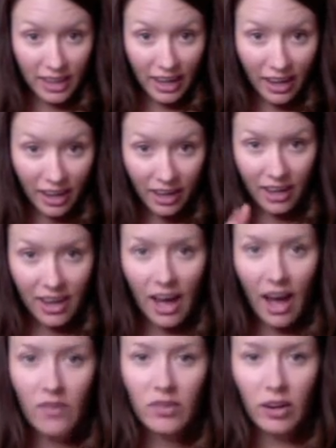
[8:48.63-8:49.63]
Hi.
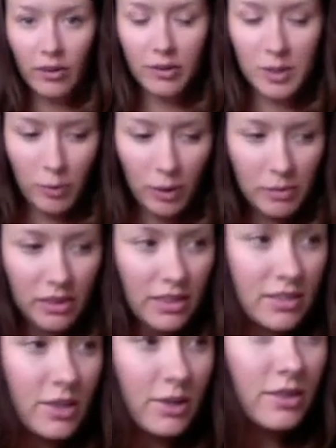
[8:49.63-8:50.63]
I have a doctor's appointment
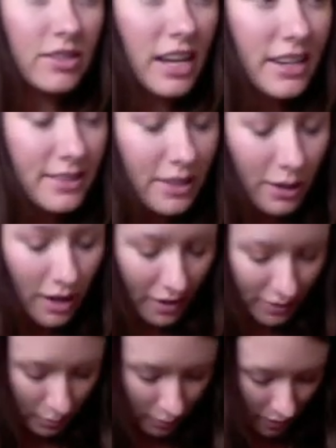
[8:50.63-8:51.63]
this Thursday, so I'll
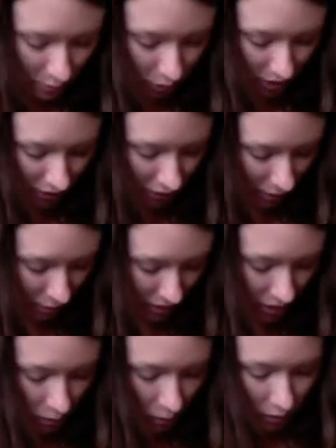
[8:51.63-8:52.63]
have some more stuff to
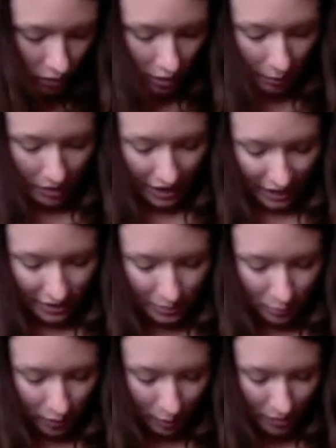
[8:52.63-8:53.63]
update on my next
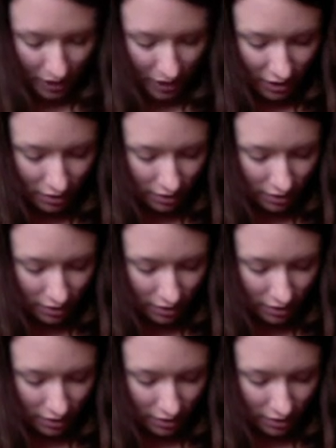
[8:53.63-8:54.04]
update.